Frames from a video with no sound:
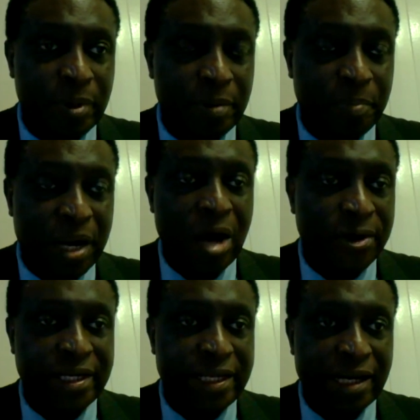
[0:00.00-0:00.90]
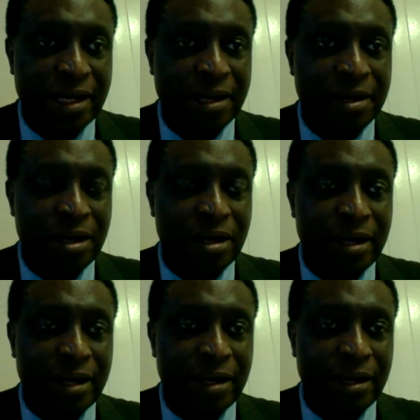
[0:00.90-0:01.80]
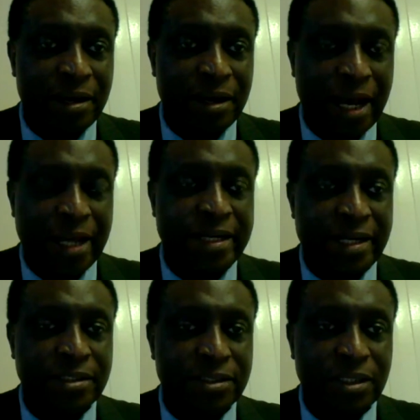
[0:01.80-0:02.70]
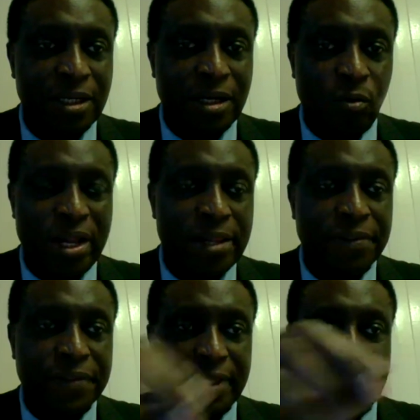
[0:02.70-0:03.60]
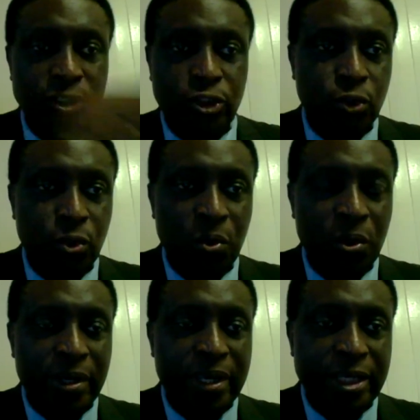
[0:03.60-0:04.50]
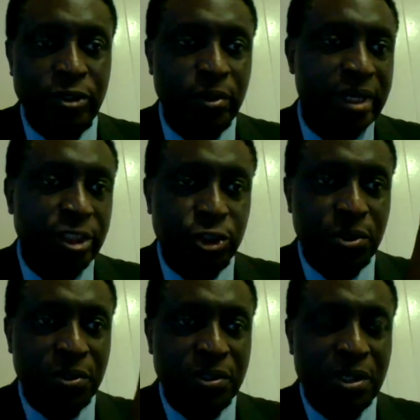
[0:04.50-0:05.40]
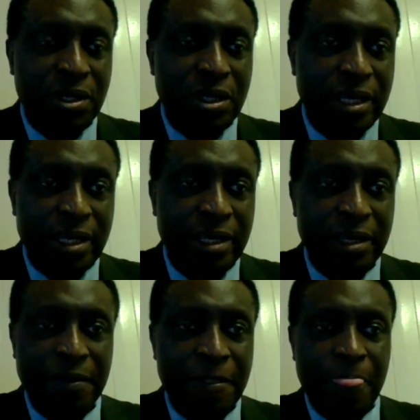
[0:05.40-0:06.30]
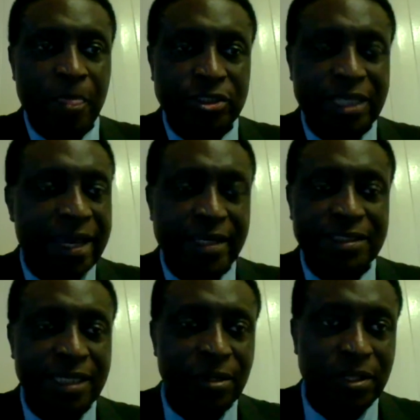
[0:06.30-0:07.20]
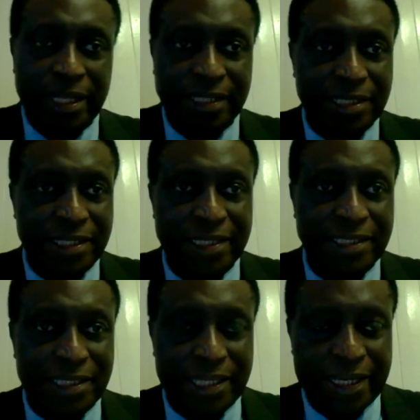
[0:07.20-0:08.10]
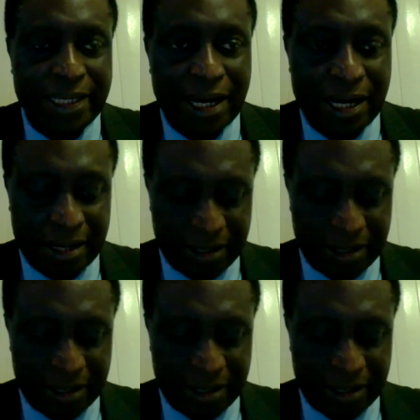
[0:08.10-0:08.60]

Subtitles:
plowing their hardened wealth into education, science and all that, then they are